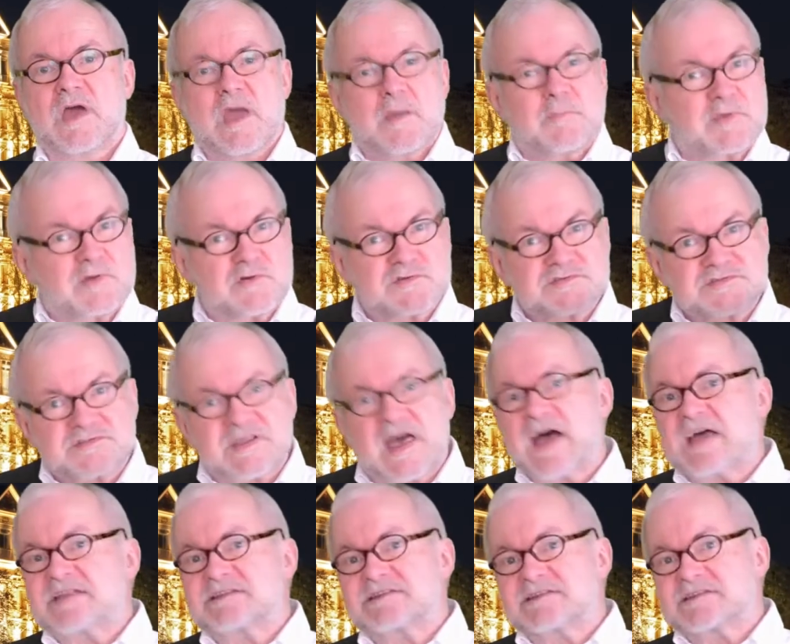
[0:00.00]
Because
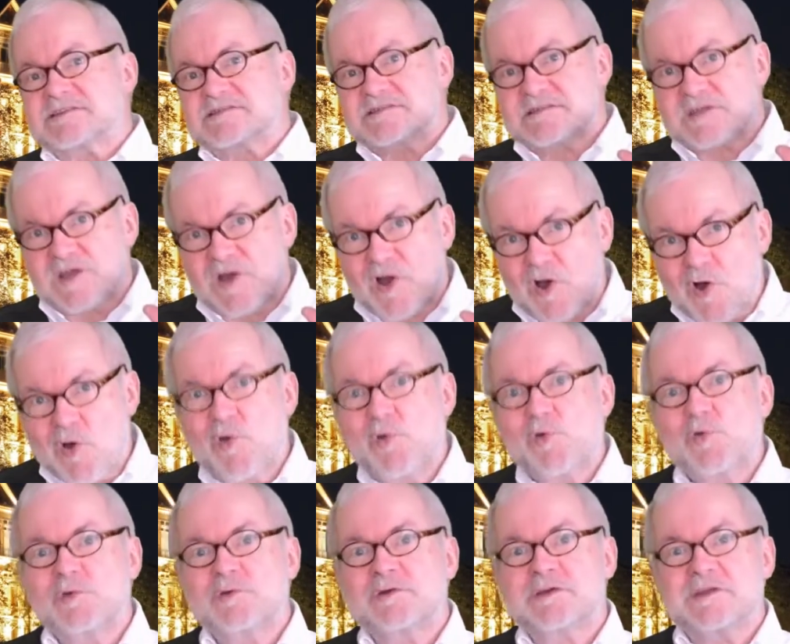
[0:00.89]
that is the
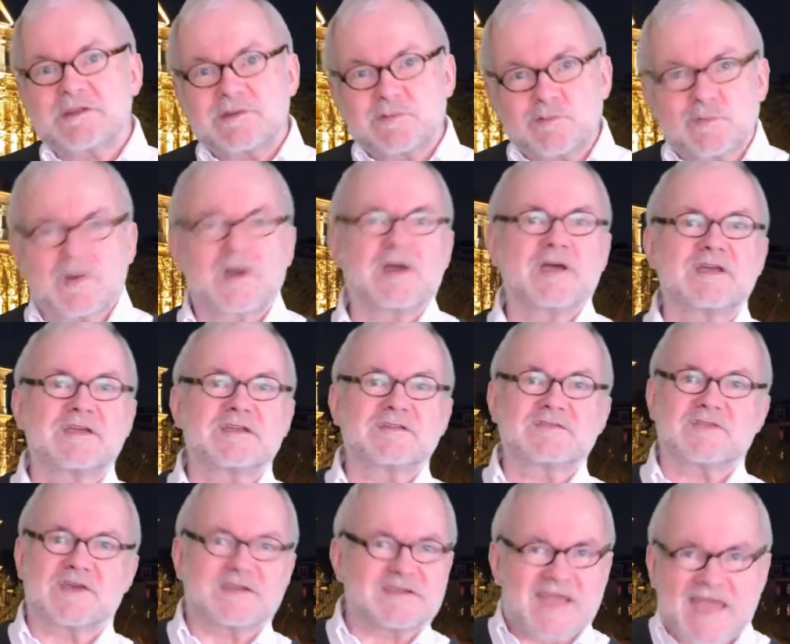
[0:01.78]
only way
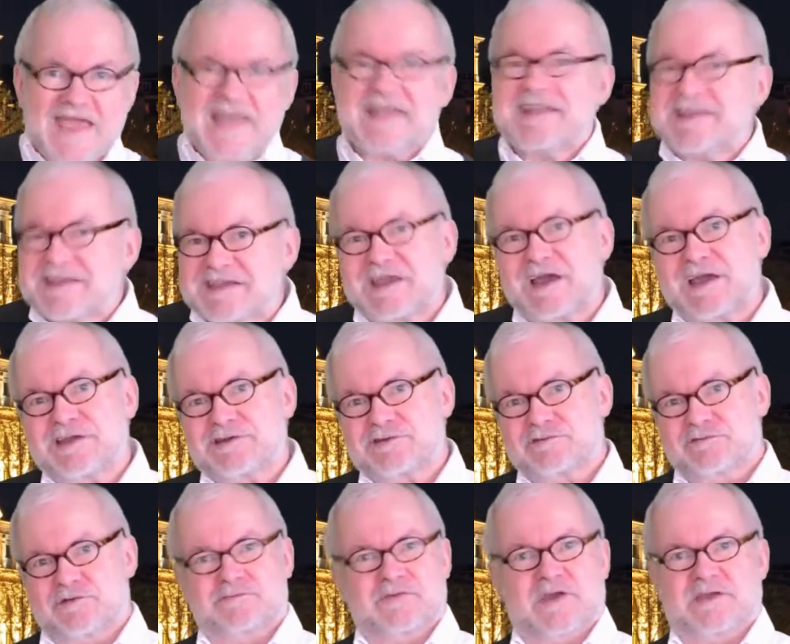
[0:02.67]
that any kind
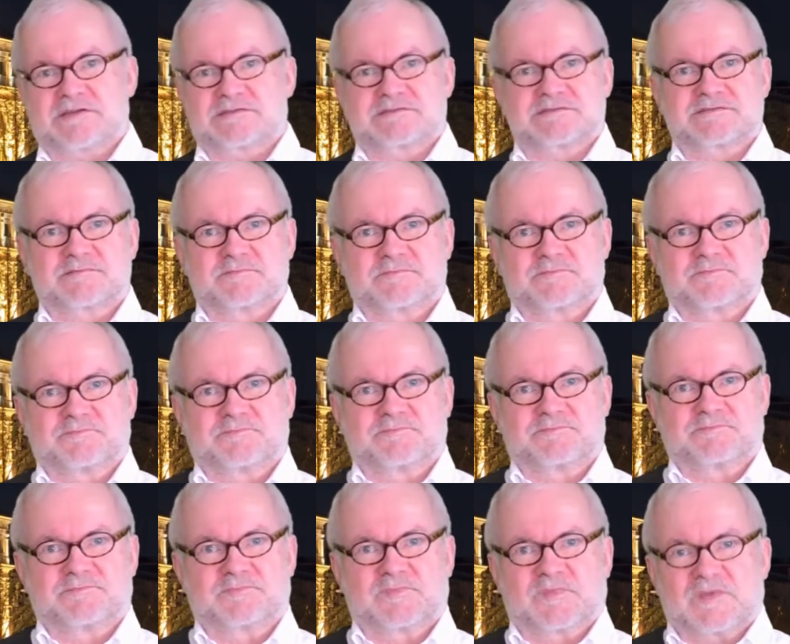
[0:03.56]
of event
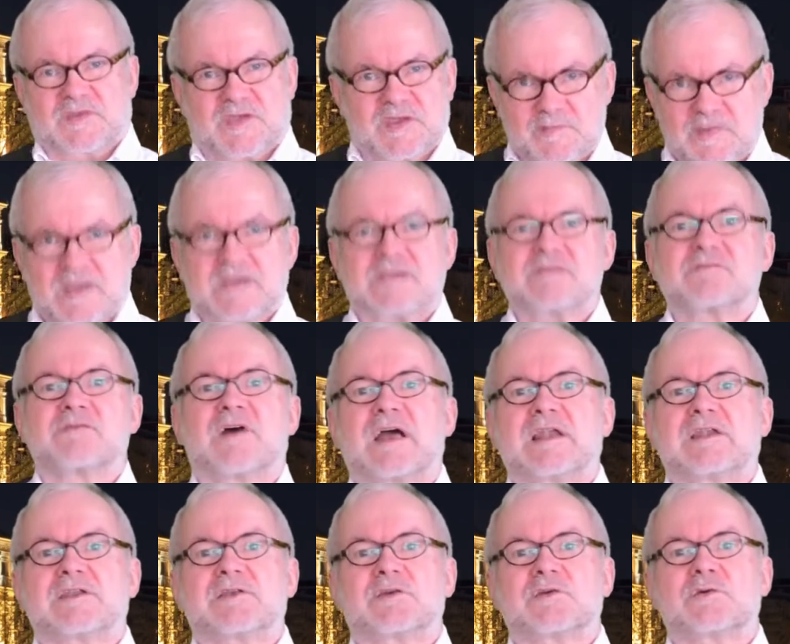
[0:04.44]
can make
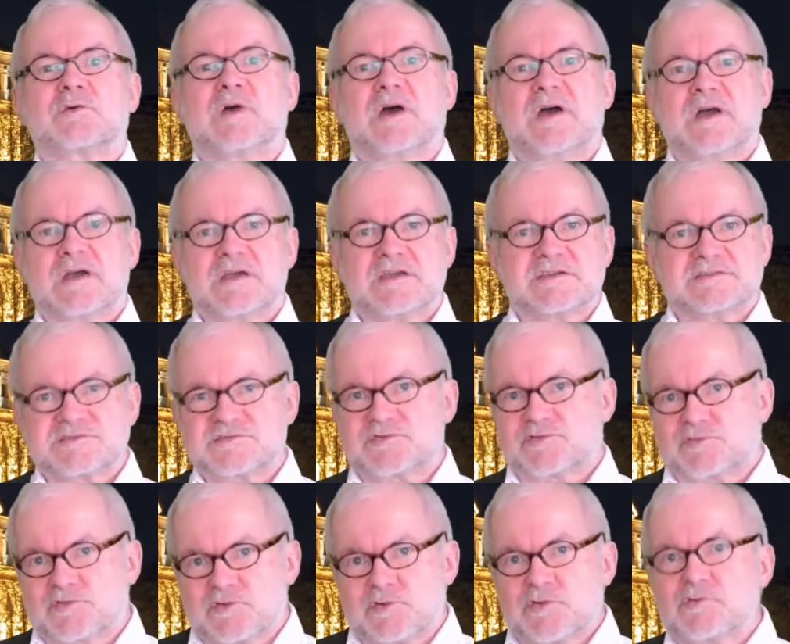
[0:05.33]
value. It's
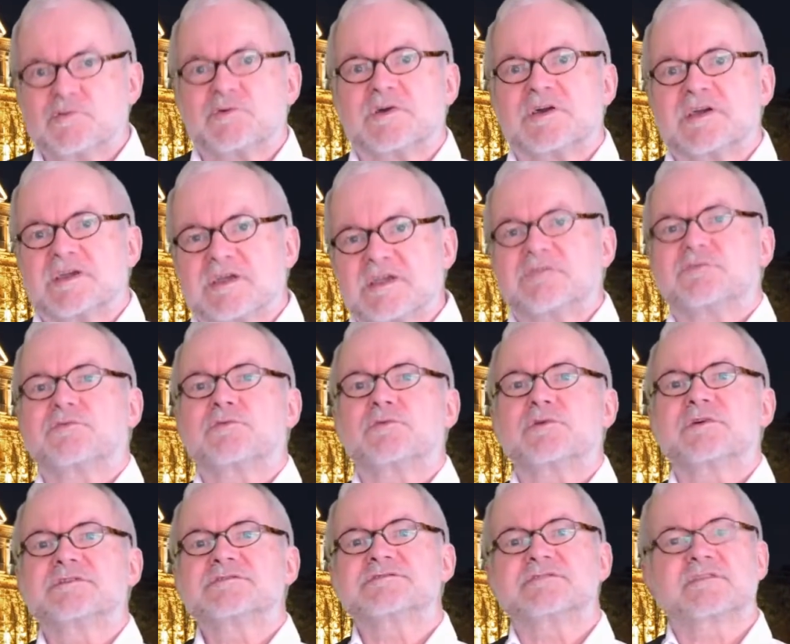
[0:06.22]
through
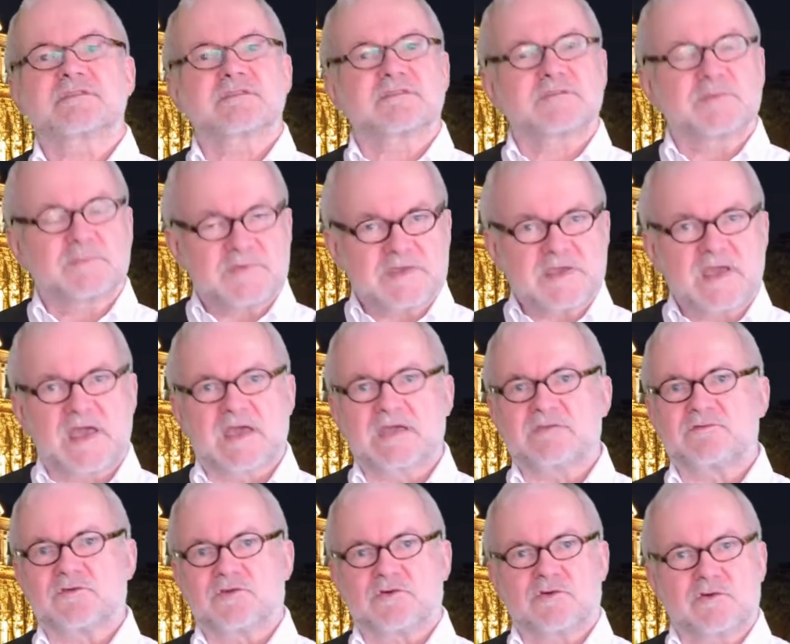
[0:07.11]
influencing the
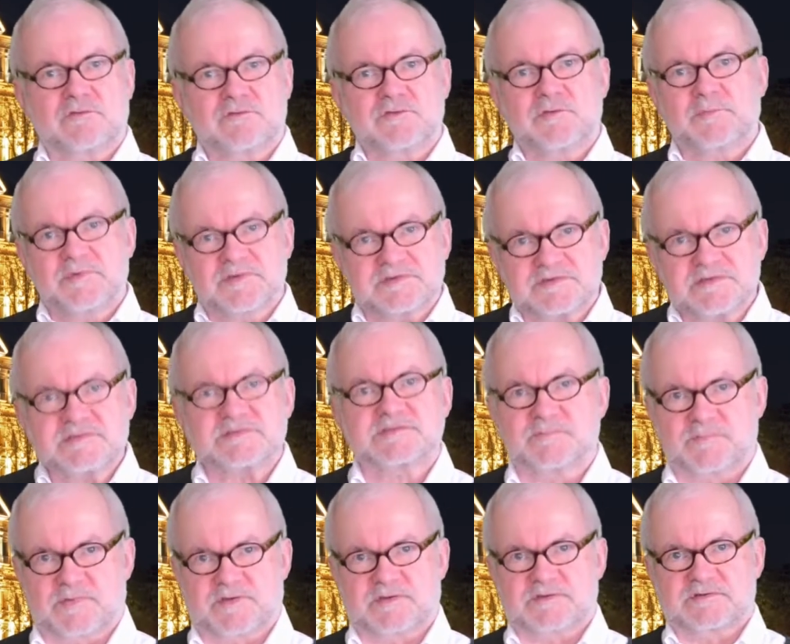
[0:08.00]
behavior of the
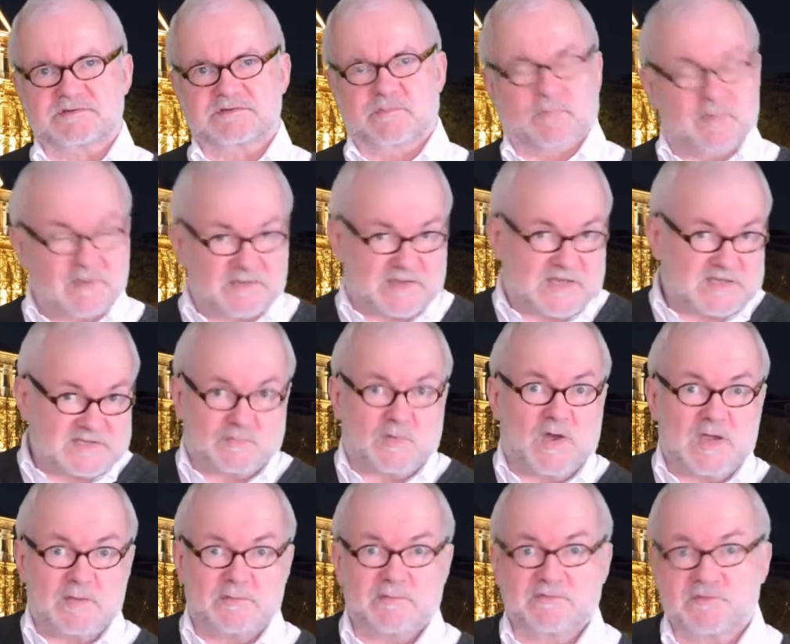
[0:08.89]
participants. I mean, that's
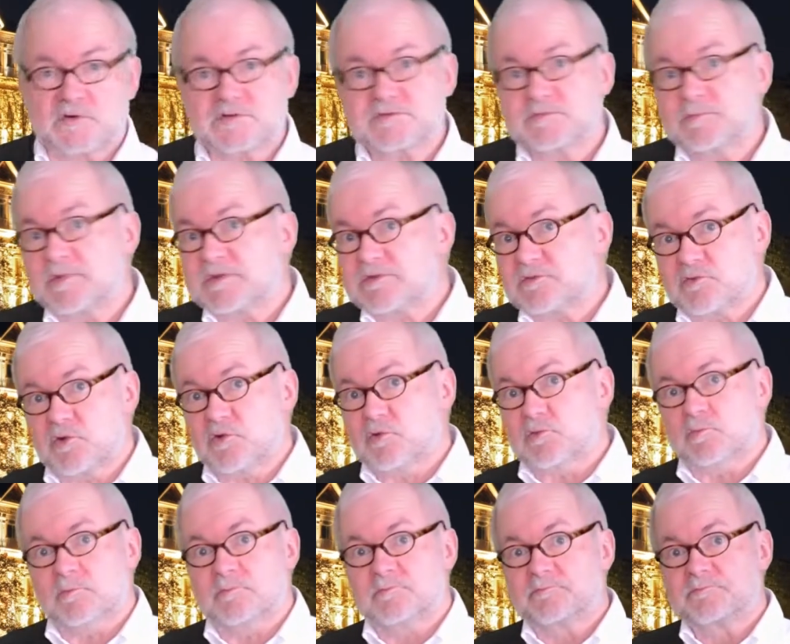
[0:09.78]
why we've got them in the
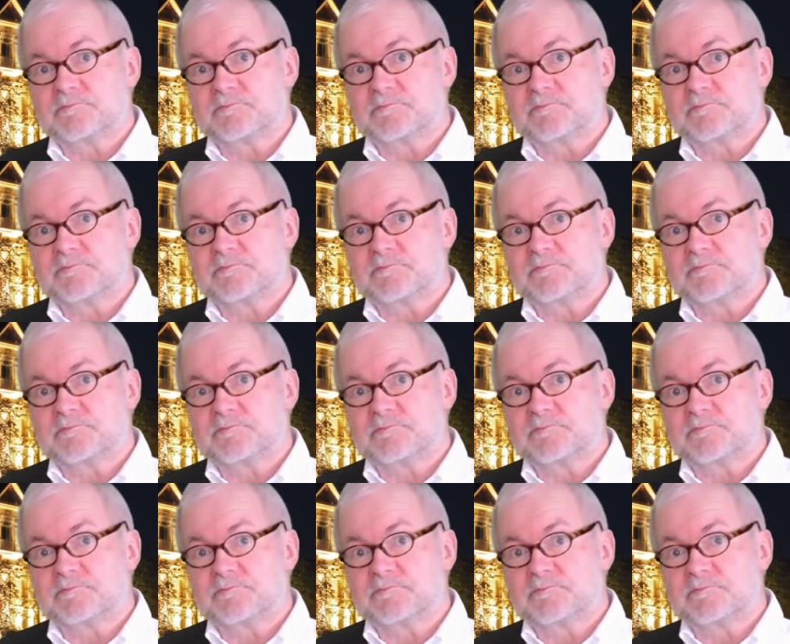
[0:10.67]
room.